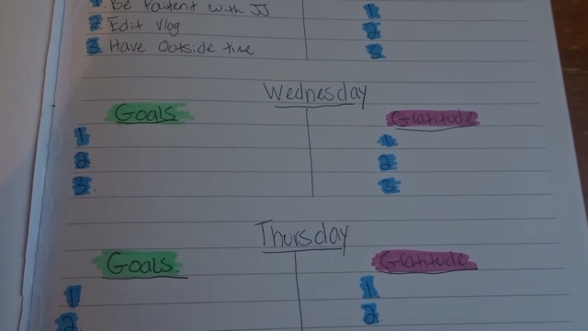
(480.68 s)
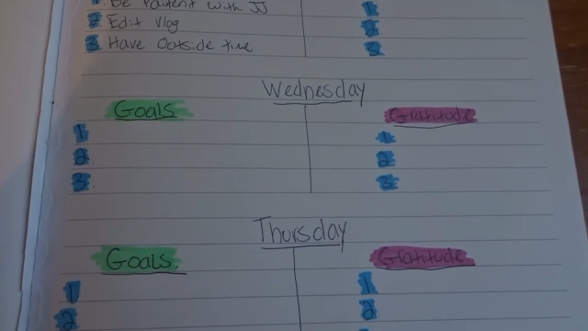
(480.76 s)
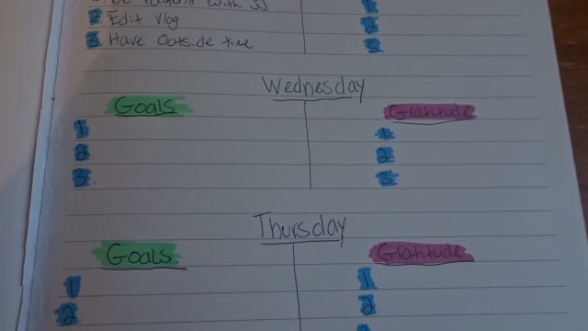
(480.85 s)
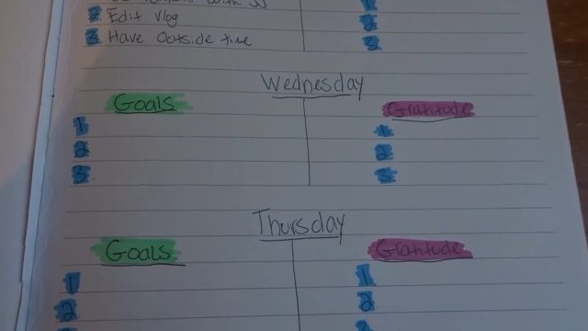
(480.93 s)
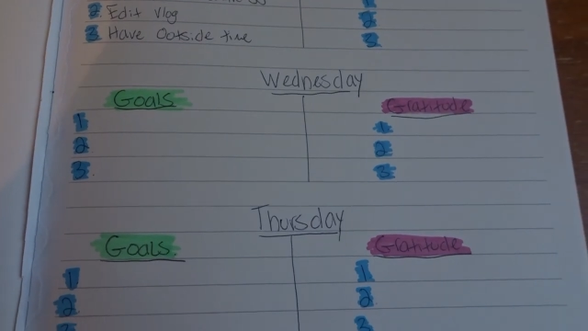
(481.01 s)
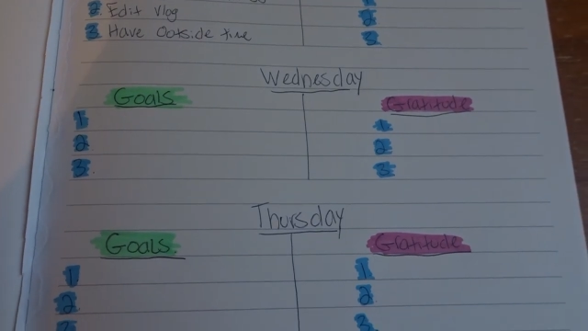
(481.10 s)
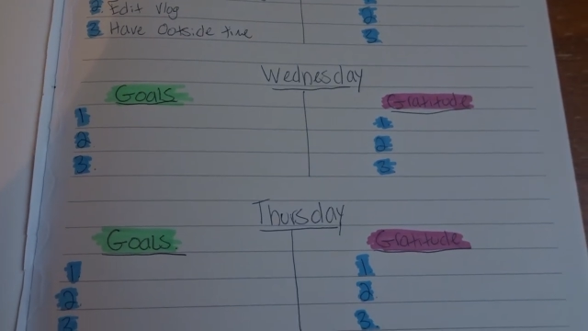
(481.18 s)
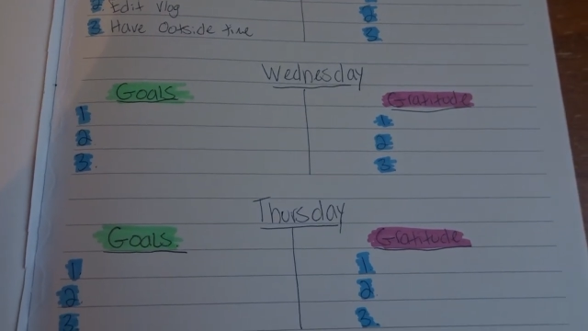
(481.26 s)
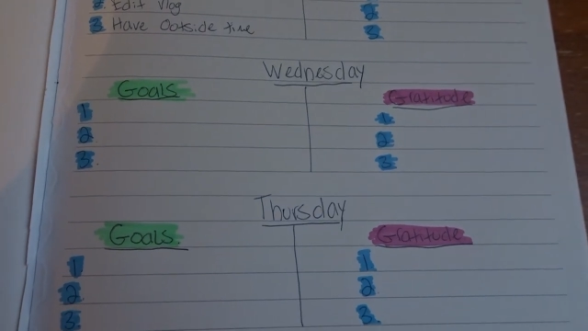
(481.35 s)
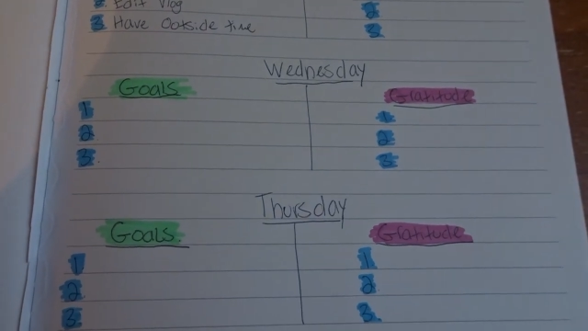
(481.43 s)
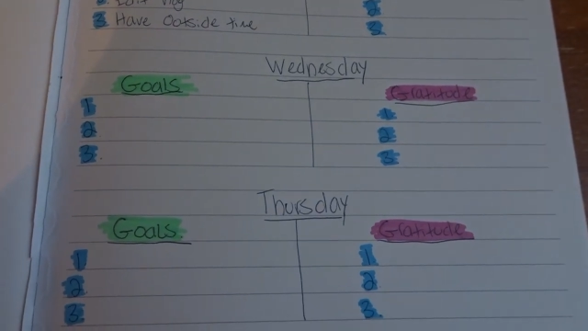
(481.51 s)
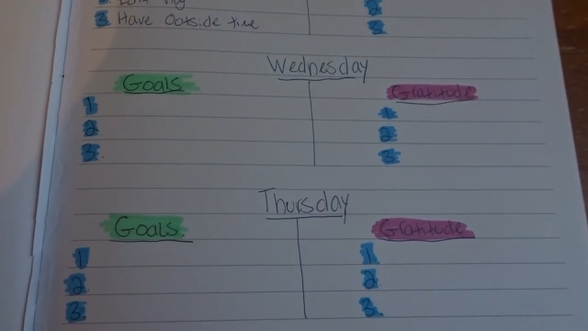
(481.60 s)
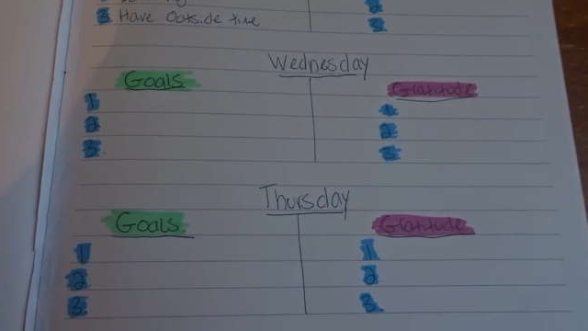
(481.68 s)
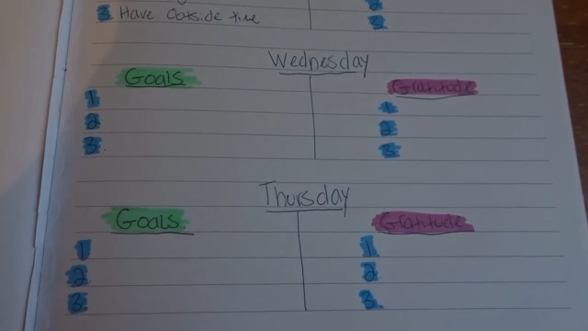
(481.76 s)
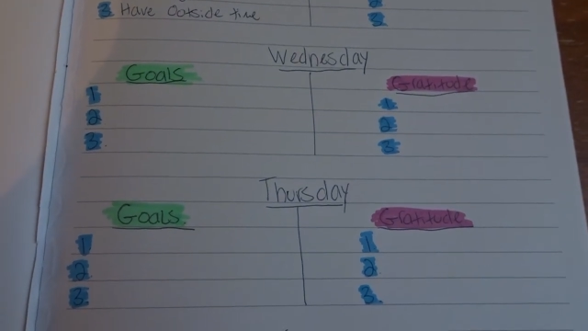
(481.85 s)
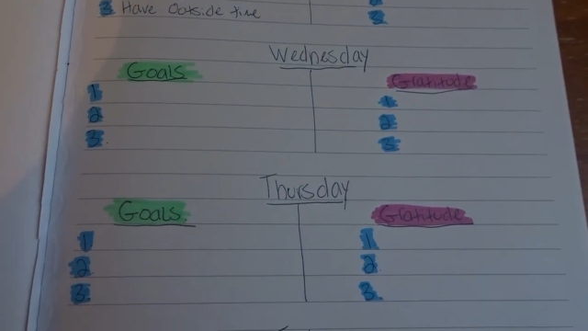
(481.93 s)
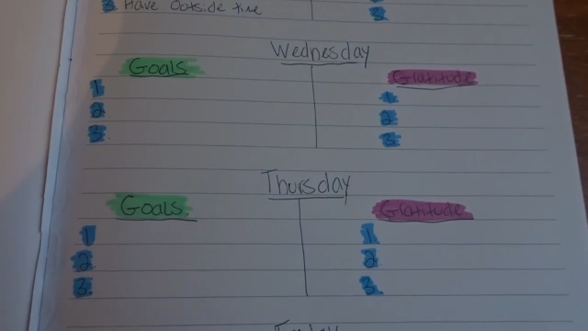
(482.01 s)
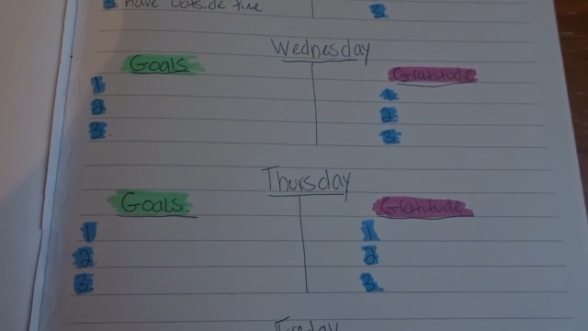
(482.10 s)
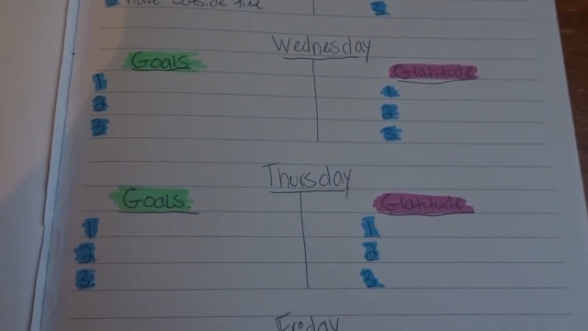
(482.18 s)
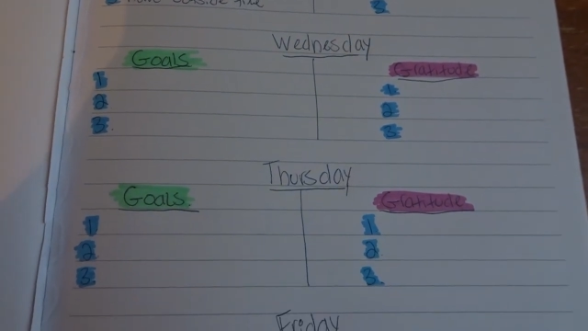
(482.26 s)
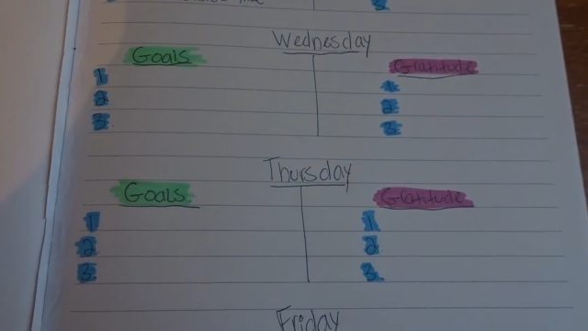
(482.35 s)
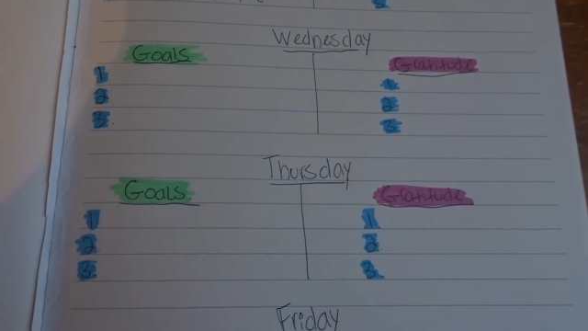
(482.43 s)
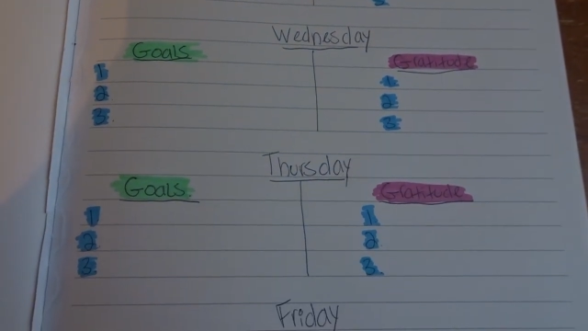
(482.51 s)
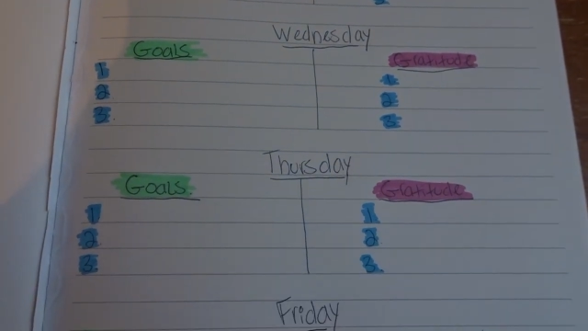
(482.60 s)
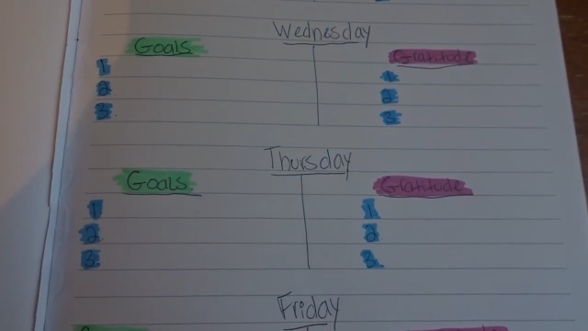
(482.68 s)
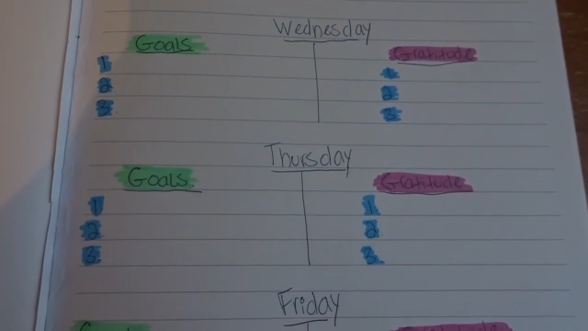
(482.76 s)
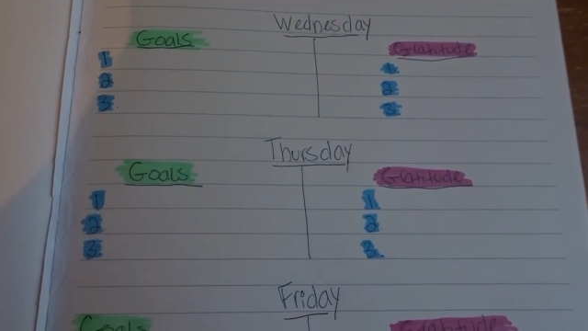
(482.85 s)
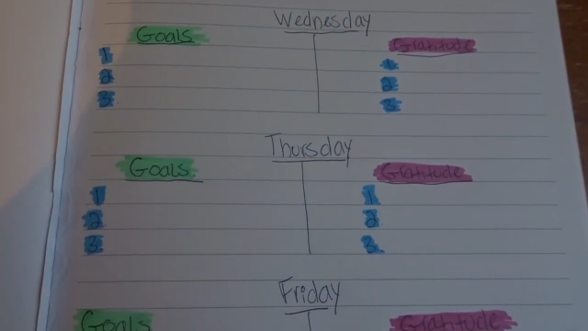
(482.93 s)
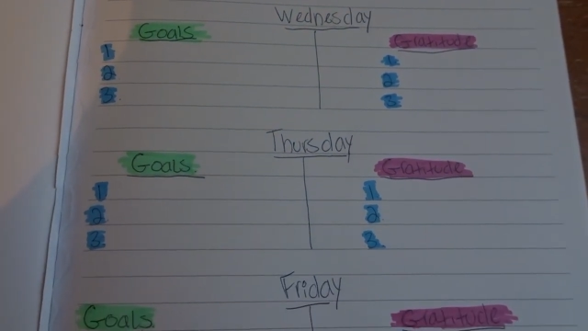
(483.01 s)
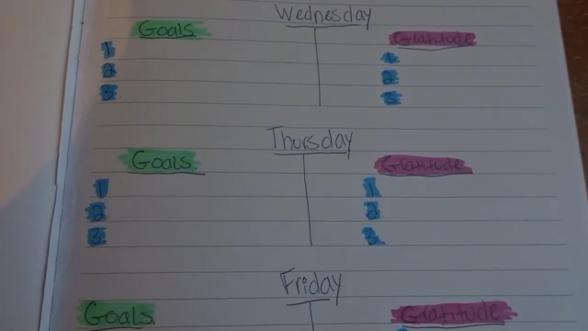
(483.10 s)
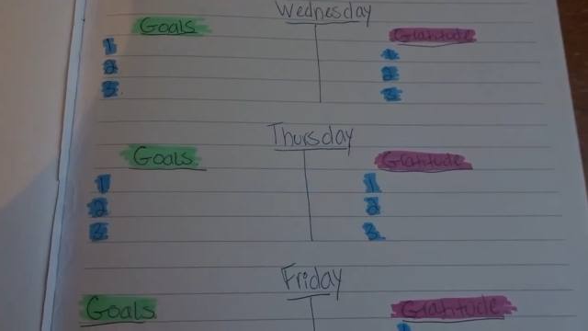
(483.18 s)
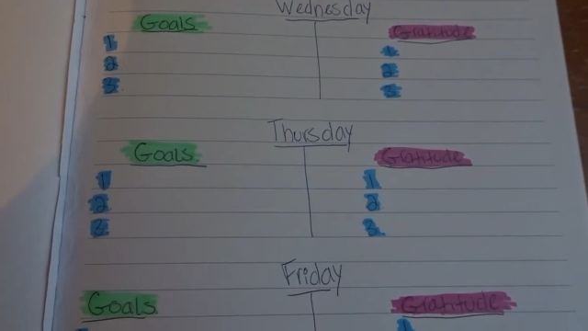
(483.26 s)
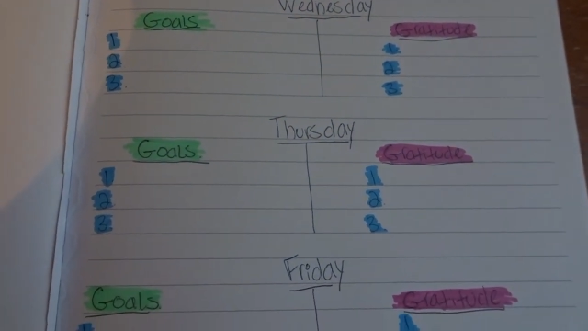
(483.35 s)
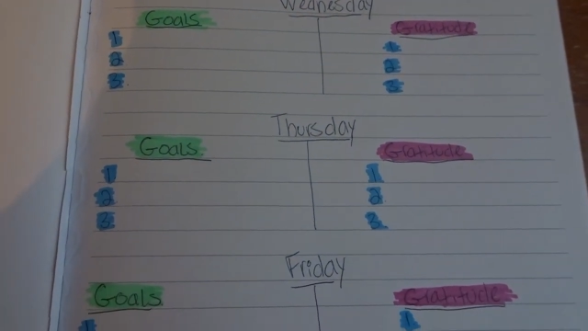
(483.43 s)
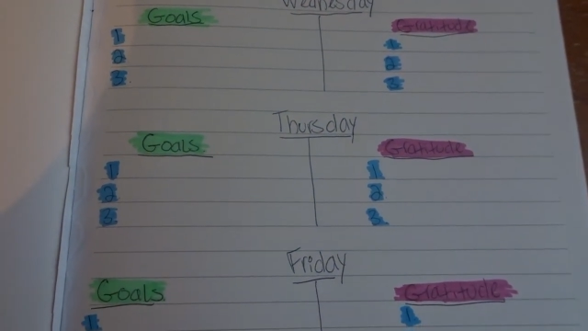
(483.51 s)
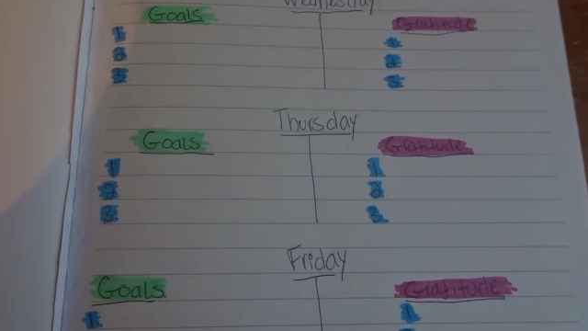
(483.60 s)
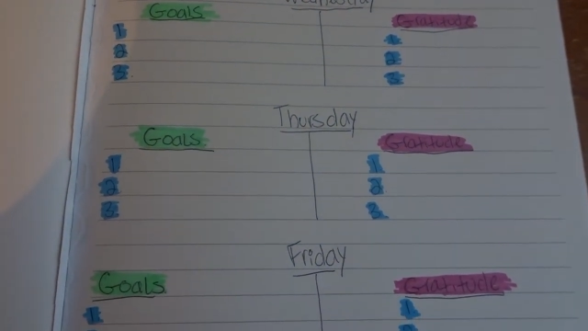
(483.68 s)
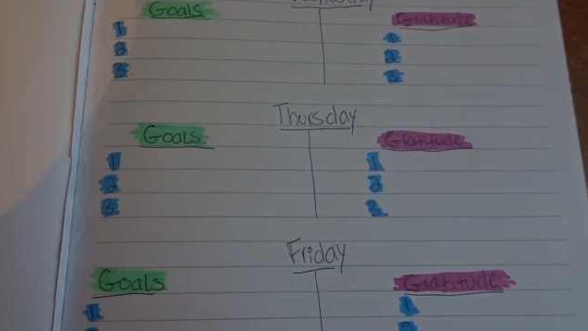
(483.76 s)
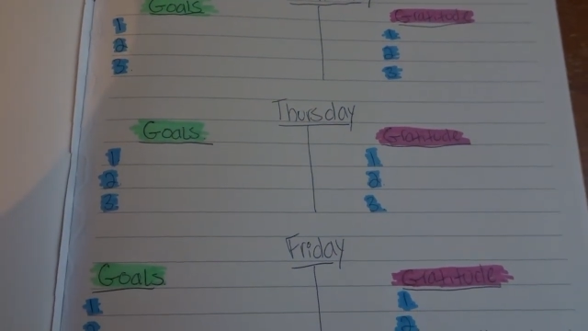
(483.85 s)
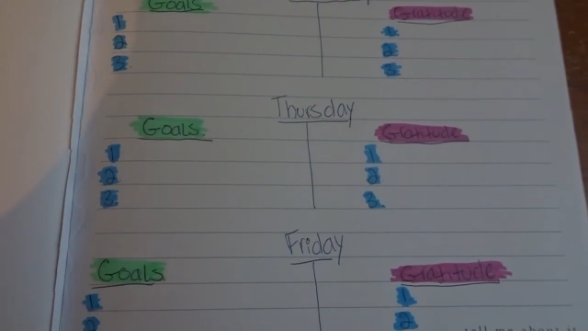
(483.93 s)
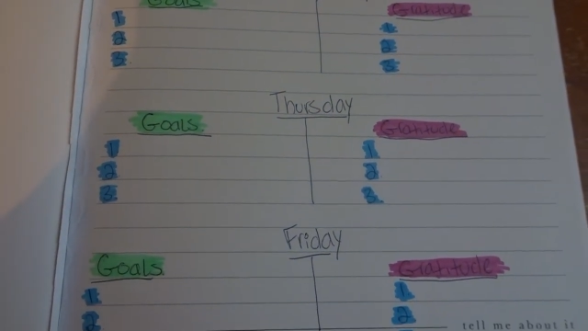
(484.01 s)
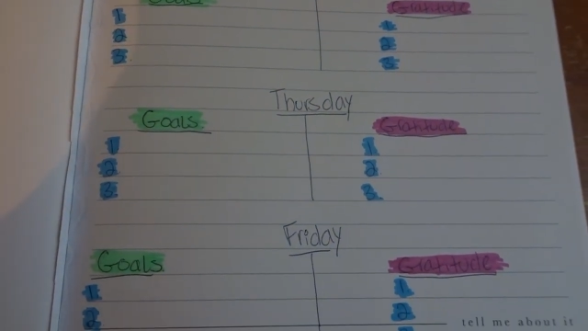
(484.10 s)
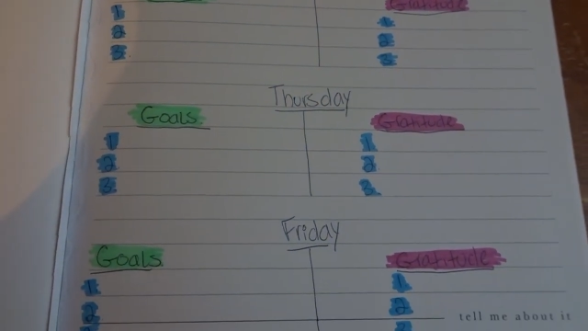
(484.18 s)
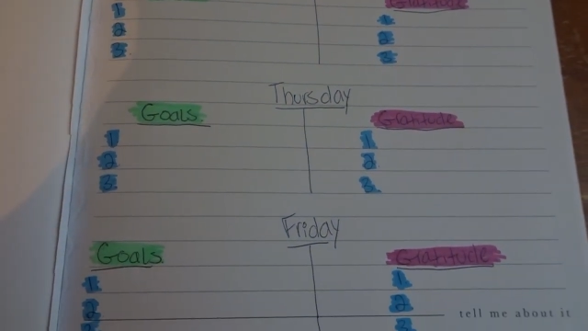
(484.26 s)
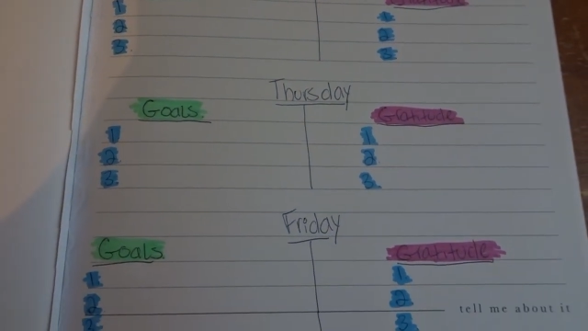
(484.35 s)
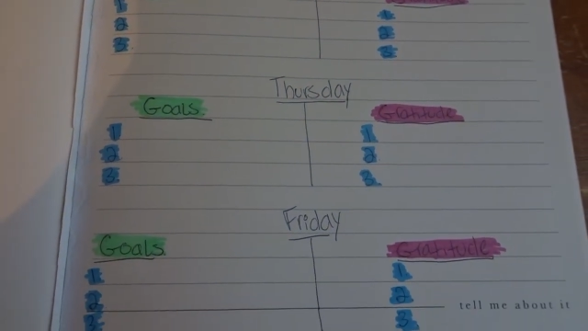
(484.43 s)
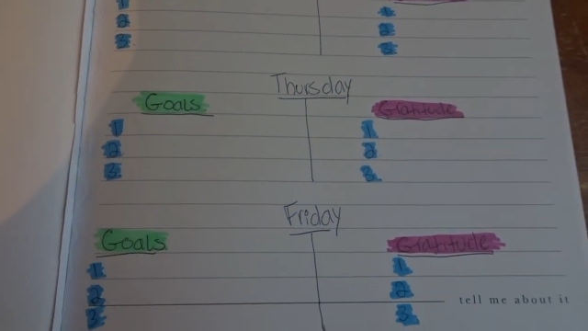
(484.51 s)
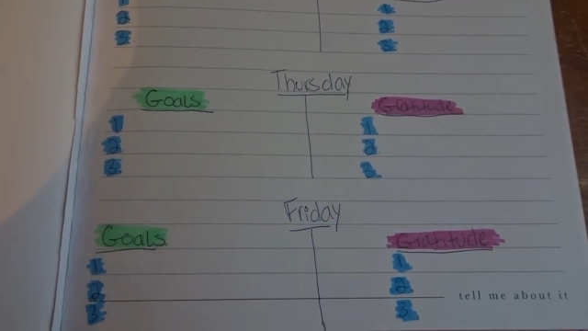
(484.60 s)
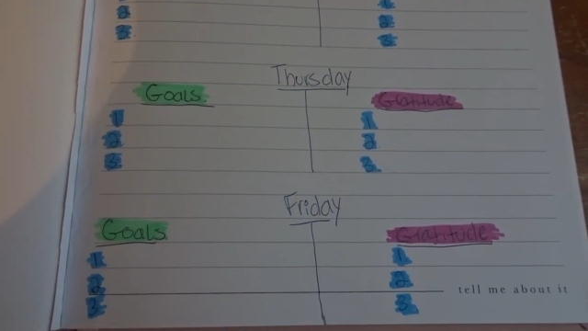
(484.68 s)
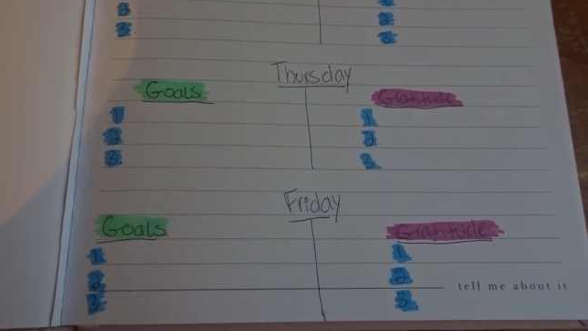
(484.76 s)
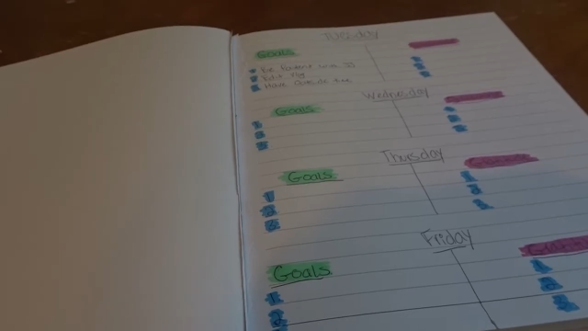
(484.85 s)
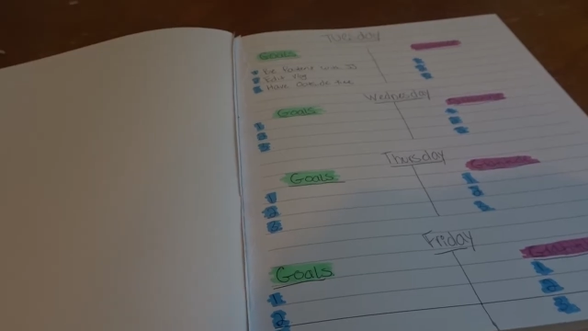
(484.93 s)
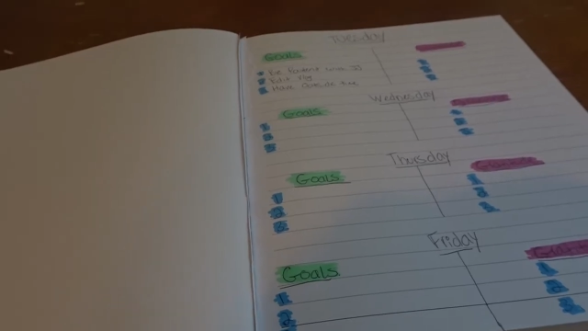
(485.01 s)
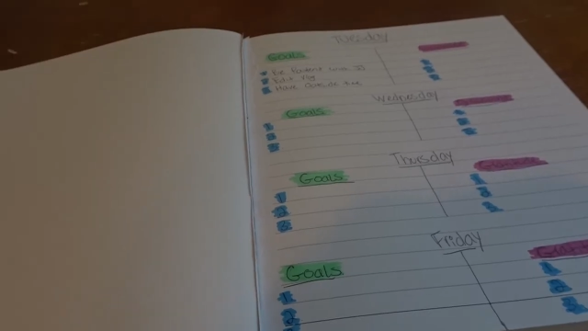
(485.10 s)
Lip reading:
Nobody's mouth can be seen.